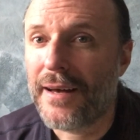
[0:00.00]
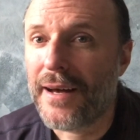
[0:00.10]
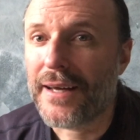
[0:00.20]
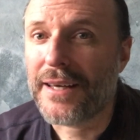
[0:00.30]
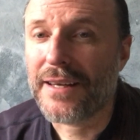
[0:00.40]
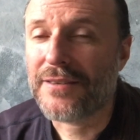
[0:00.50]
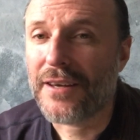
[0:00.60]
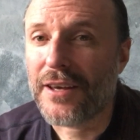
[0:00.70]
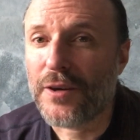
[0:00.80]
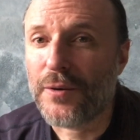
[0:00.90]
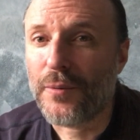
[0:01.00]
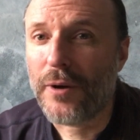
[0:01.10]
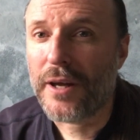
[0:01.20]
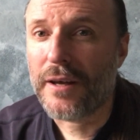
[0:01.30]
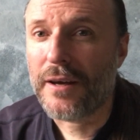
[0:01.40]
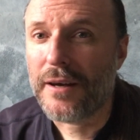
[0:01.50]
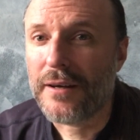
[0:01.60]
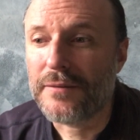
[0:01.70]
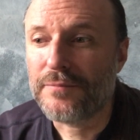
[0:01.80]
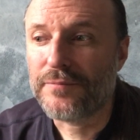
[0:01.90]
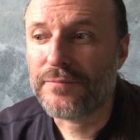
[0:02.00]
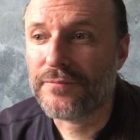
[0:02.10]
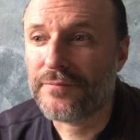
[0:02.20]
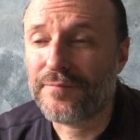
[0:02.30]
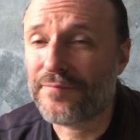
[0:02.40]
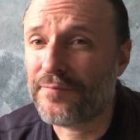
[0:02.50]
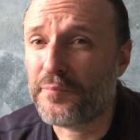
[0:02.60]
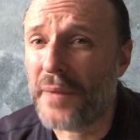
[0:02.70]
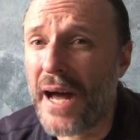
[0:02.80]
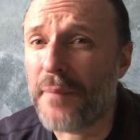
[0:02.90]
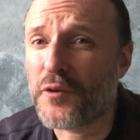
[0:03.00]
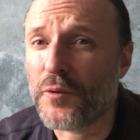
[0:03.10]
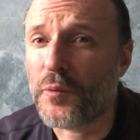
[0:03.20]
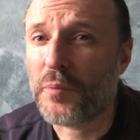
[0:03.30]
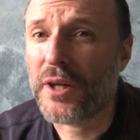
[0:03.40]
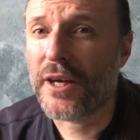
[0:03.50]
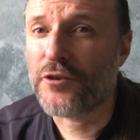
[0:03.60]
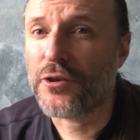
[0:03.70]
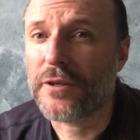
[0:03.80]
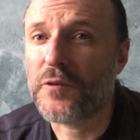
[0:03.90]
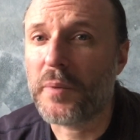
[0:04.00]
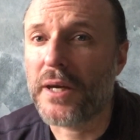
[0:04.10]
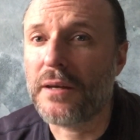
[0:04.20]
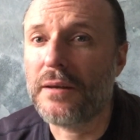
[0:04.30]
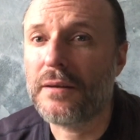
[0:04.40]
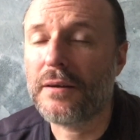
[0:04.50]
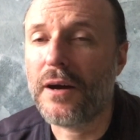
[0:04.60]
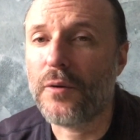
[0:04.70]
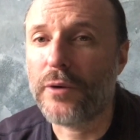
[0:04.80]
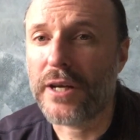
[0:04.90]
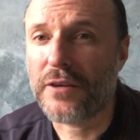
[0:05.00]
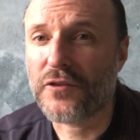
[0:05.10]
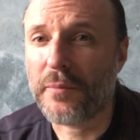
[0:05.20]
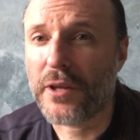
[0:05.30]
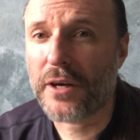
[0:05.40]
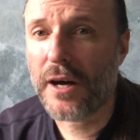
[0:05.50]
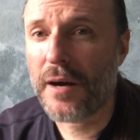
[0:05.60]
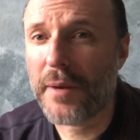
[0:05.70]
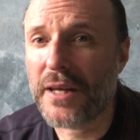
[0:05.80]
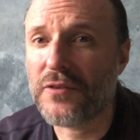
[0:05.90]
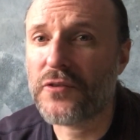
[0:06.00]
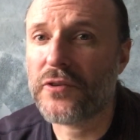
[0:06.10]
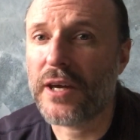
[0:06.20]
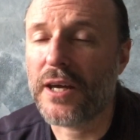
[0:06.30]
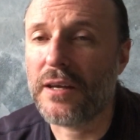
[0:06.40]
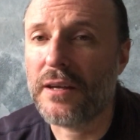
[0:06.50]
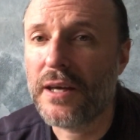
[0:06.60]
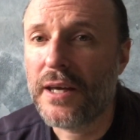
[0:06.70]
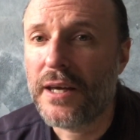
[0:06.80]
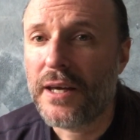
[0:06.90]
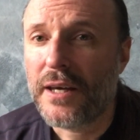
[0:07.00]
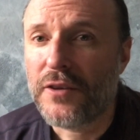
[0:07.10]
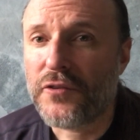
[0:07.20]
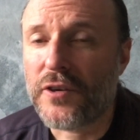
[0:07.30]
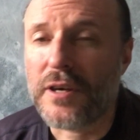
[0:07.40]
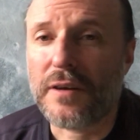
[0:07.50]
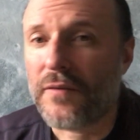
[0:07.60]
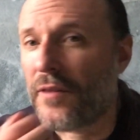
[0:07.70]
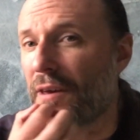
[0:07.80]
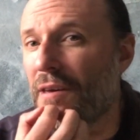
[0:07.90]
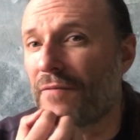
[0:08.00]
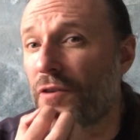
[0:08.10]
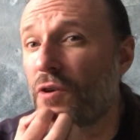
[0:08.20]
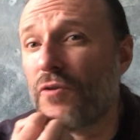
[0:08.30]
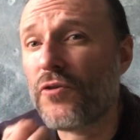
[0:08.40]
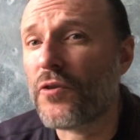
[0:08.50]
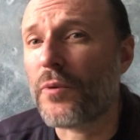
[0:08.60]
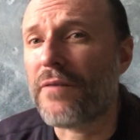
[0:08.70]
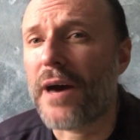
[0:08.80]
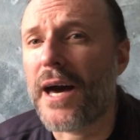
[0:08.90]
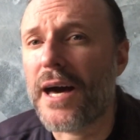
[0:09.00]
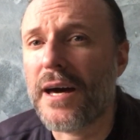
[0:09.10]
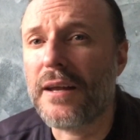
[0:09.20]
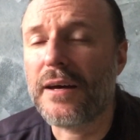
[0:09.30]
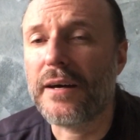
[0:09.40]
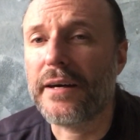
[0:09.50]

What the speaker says: I can't tell you what absolute pleasure it's been reading some of the comments and seeing the views that we've had.